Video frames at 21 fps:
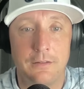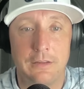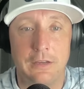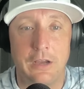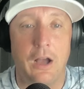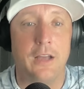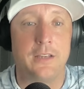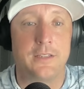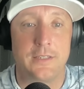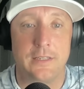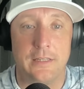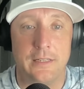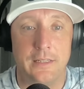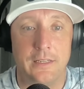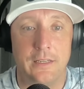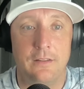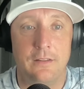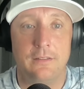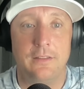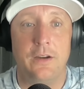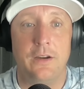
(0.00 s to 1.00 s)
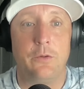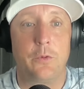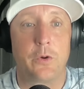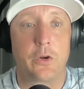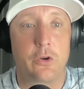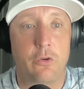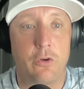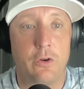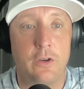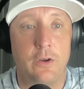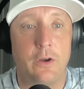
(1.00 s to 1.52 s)
constantly. They're
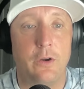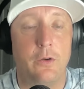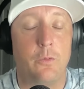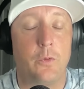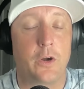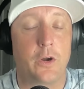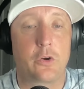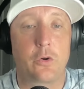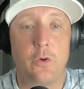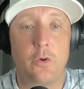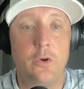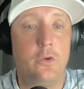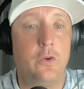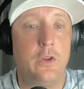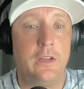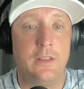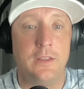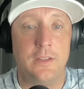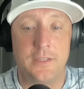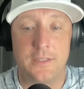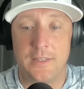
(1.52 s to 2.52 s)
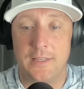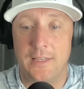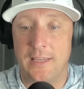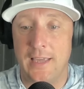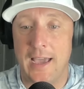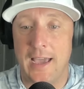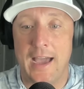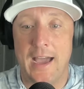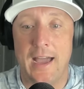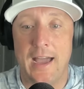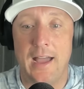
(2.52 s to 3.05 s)
recruiting the
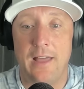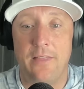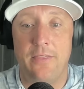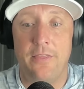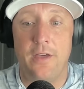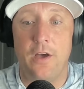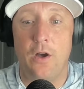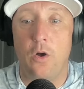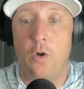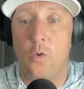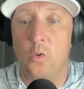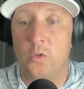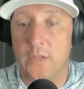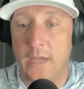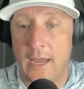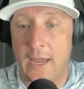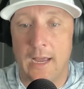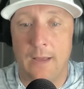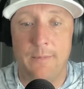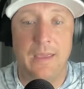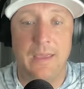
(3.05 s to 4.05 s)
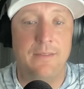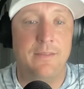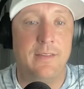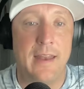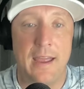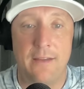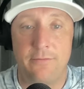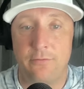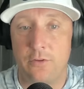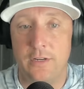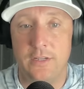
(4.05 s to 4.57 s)
guy the whole time, even
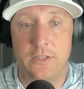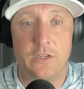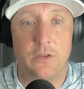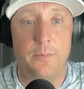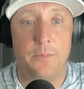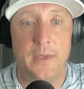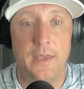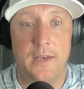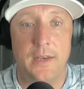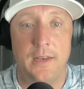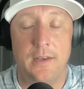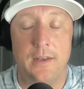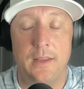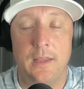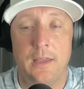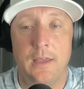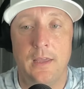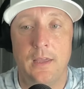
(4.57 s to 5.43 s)
after he's committed,